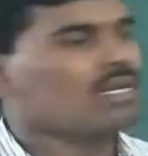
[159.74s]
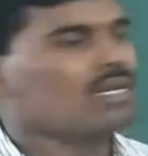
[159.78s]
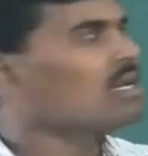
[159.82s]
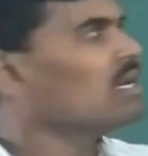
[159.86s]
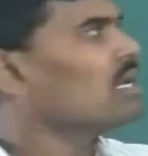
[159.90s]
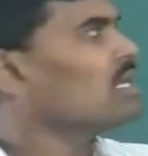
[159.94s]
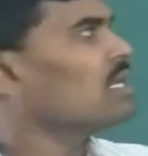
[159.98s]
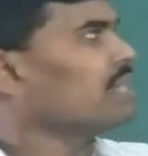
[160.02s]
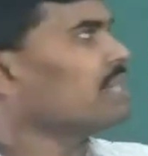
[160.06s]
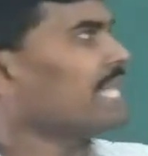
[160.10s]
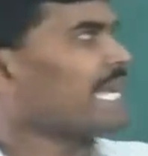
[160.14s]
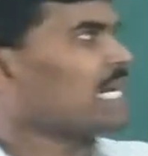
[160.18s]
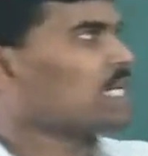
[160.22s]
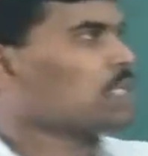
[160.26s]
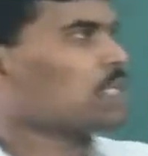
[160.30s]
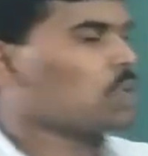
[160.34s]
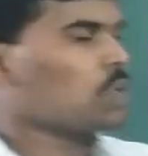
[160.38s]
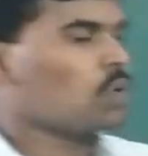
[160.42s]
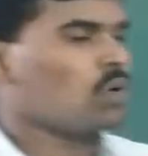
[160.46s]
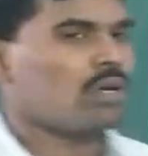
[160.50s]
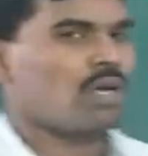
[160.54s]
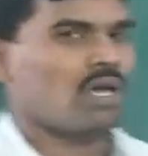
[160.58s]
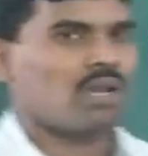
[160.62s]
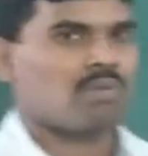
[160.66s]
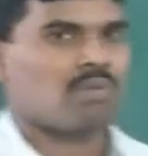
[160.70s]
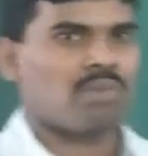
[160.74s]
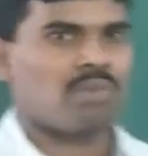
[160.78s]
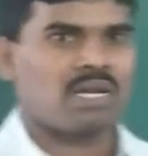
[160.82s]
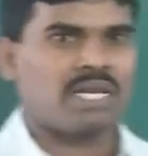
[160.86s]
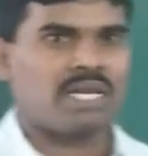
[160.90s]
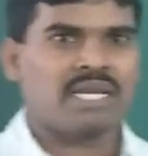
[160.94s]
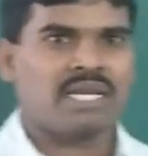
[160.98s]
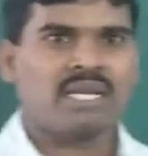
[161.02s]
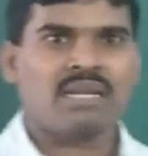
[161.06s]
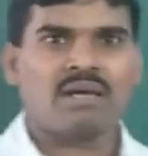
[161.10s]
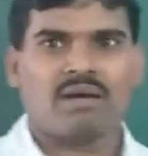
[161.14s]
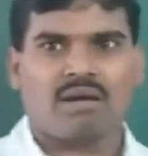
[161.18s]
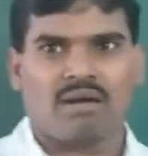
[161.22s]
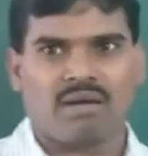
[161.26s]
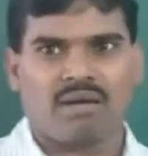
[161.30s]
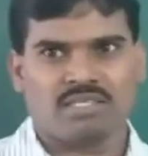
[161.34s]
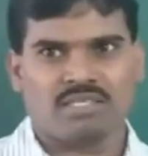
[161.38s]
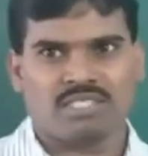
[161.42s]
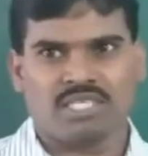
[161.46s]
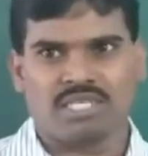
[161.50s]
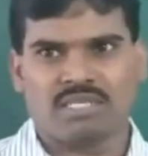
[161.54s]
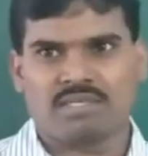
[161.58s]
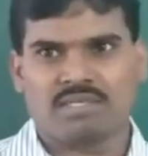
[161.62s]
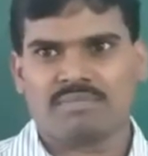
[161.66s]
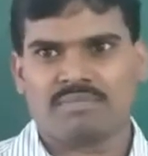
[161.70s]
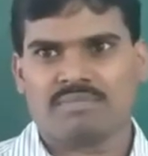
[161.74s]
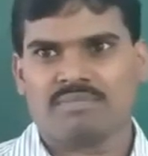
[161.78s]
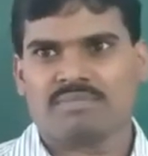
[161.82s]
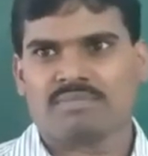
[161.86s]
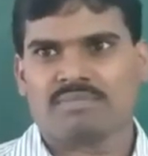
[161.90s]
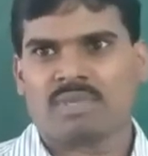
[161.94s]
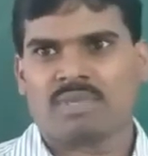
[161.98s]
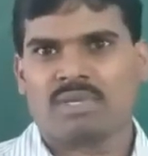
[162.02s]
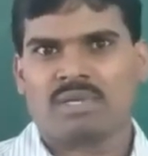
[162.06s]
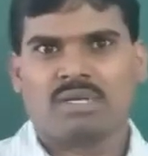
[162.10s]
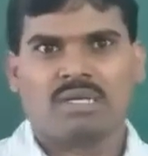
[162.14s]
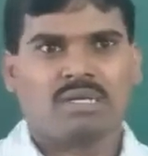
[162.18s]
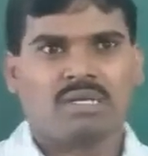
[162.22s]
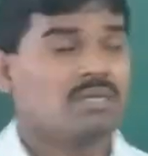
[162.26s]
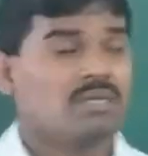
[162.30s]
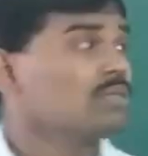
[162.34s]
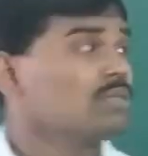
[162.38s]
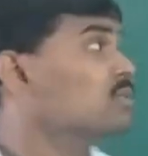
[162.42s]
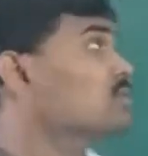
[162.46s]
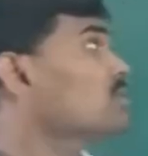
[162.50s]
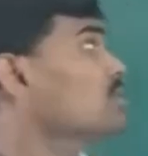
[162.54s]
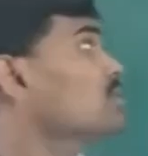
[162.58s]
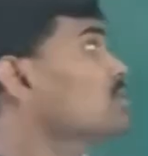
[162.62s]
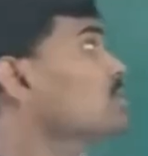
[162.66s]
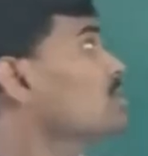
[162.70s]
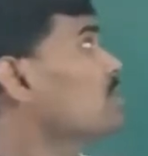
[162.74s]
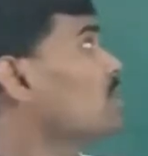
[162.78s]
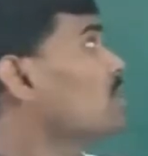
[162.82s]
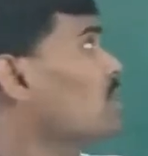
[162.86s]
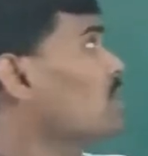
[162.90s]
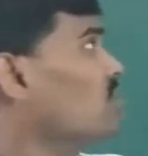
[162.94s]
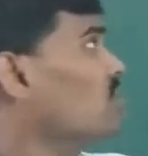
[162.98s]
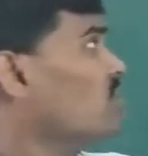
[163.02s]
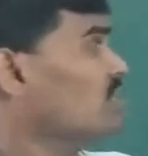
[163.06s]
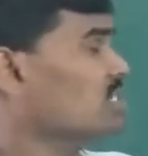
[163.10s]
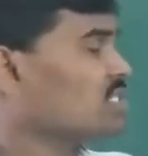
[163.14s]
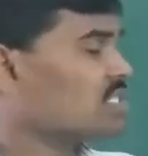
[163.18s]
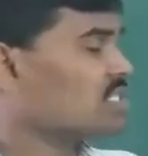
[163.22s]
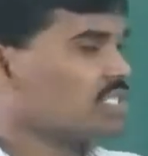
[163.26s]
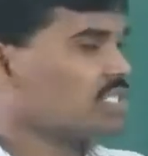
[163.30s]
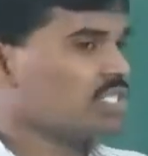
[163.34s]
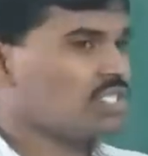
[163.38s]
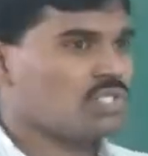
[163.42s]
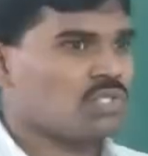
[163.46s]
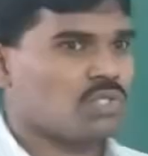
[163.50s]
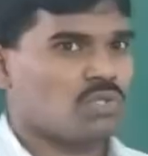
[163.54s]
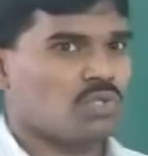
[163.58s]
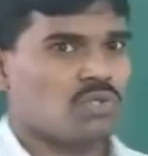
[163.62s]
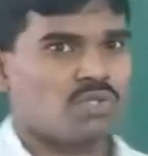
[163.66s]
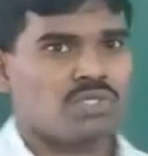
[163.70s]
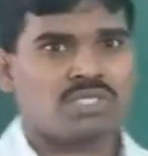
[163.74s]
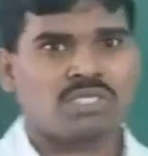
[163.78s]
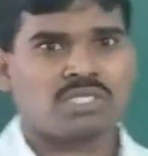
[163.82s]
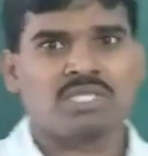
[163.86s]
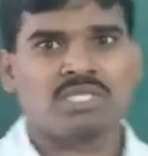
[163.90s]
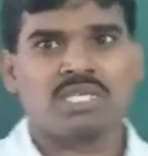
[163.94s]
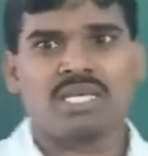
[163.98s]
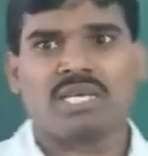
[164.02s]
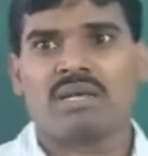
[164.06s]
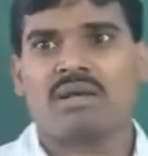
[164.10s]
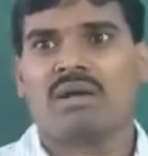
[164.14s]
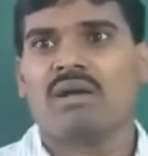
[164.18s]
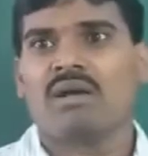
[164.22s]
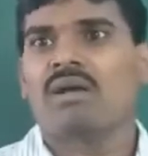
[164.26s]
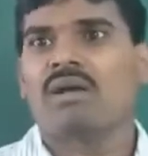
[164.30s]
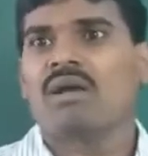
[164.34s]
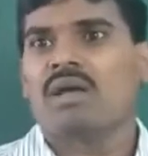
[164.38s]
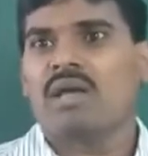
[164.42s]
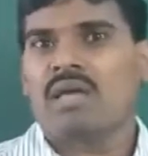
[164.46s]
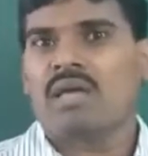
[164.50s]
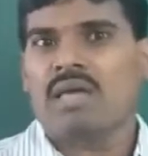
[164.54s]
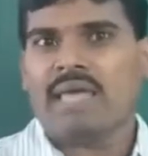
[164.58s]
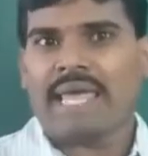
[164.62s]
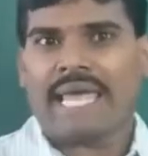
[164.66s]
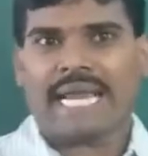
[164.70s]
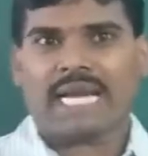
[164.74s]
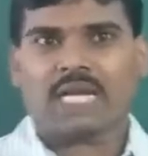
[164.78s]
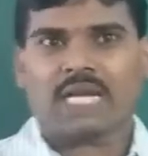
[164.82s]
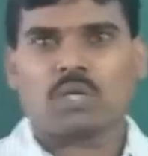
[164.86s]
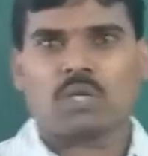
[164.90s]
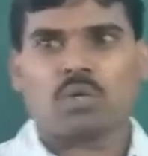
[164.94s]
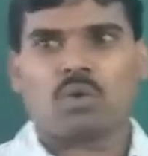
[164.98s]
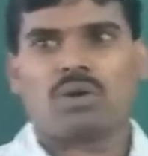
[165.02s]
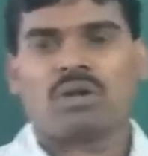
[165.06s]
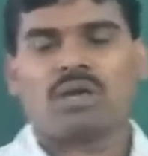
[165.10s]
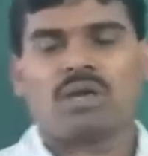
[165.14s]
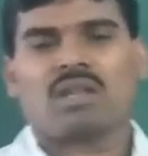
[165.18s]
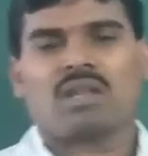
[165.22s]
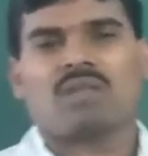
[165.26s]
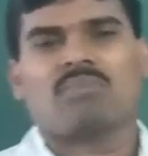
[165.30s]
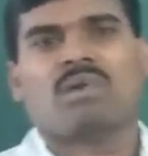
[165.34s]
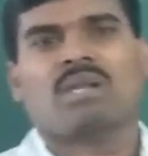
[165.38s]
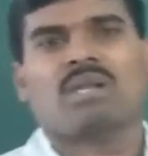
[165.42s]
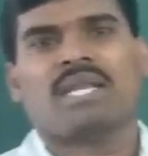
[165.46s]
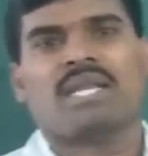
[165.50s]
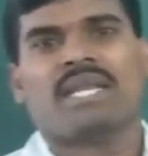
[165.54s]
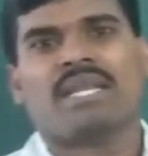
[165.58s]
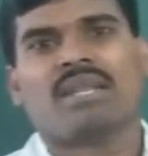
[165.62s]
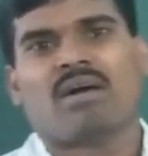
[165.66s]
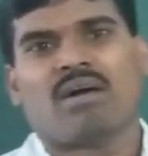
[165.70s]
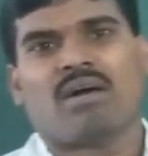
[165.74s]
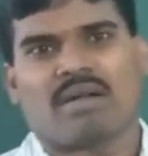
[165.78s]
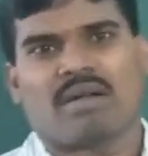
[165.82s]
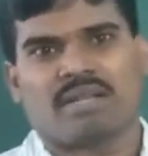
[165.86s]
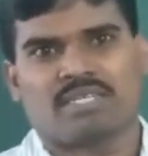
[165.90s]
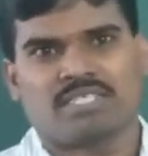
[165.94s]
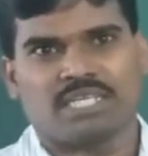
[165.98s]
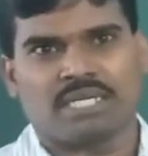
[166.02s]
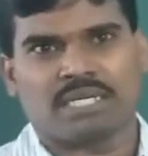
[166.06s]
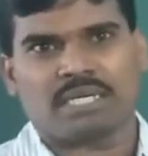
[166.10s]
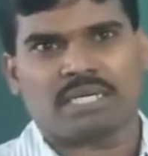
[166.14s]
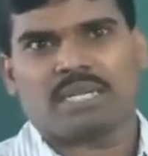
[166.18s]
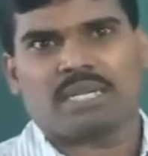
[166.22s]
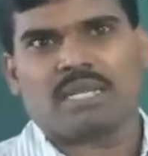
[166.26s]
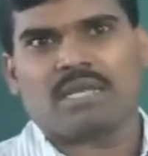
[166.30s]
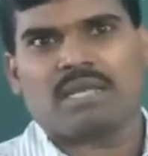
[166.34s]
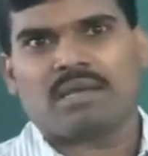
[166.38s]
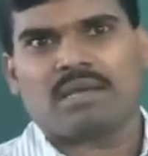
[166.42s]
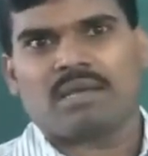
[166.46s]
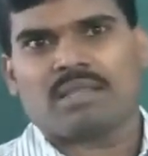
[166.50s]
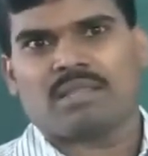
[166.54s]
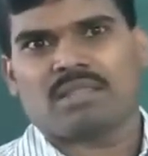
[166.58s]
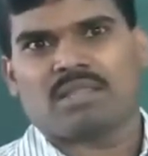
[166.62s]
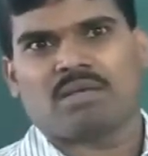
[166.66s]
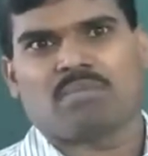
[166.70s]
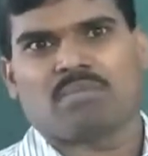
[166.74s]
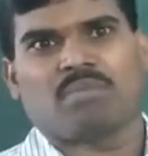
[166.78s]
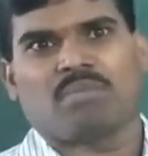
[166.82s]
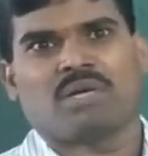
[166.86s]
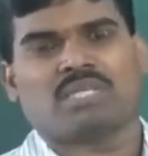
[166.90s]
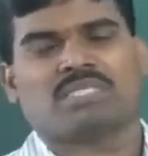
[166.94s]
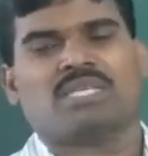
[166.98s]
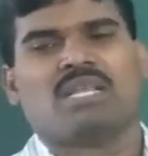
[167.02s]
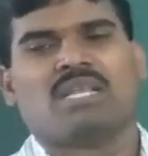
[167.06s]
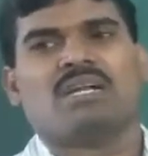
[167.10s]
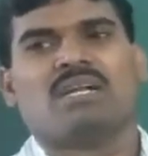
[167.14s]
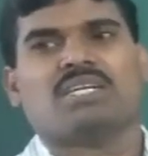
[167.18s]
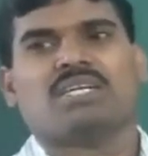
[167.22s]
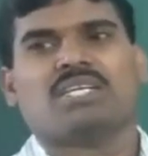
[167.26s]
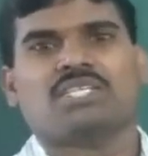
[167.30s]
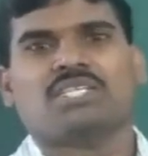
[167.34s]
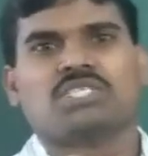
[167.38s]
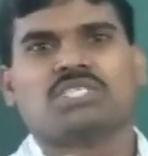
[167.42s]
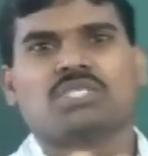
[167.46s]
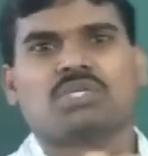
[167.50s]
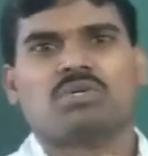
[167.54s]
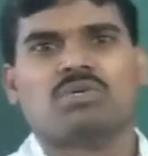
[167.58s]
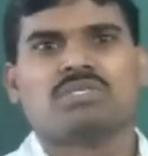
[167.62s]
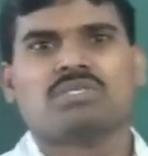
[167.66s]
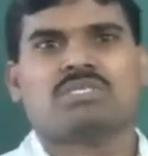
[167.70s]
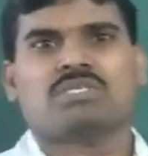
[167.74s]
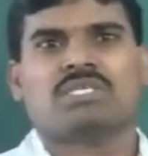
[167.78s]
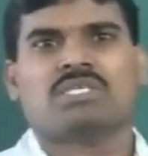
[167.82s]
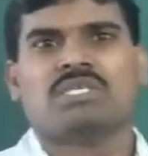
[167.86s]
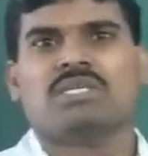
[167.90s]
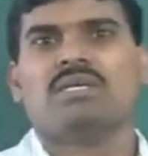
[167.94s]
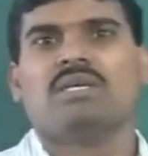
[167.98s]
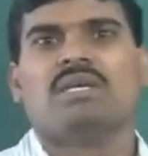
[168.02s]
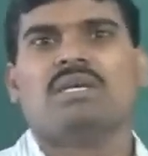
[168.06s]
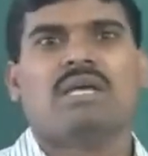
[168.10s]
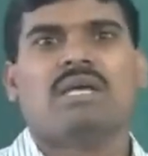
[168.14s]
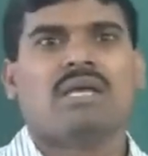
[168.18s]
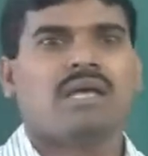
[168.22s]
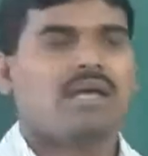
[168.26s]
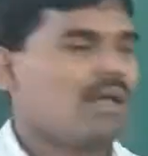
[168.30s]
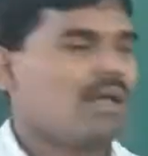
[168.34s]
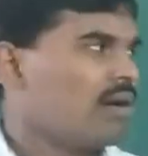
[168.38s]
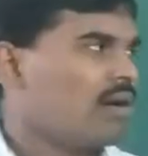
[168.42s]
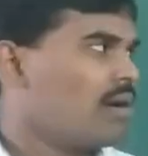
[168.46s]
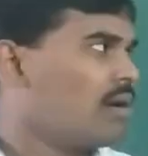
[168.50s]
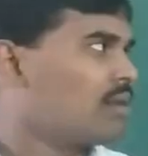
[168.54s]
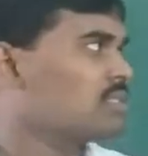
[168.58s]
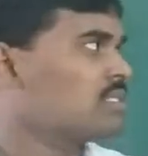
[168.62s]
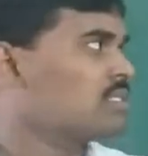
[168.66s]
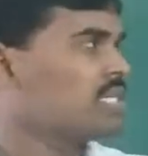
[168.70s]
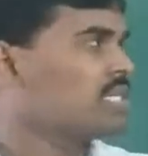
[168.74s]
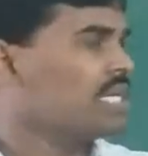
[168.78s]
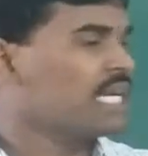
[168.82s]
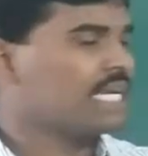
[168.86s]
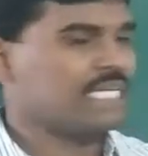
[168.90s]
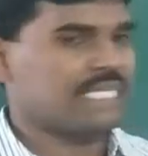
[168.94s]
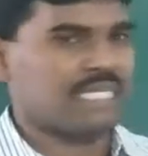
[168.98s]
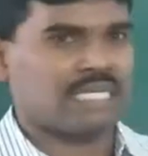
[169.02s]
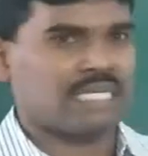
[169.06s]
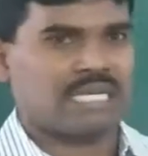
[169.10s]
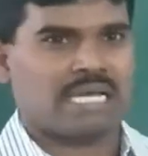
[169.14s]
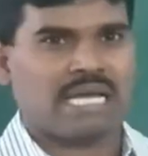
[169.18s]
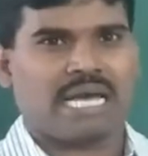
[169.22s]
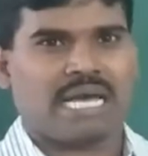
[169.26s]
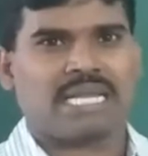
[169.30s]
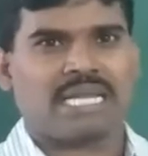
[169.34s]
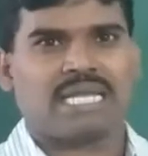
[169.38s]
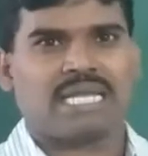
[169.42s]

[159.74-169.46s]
the ectodermal in origin. Nervous tissues ectodermal in origin. The muscle tissues originate are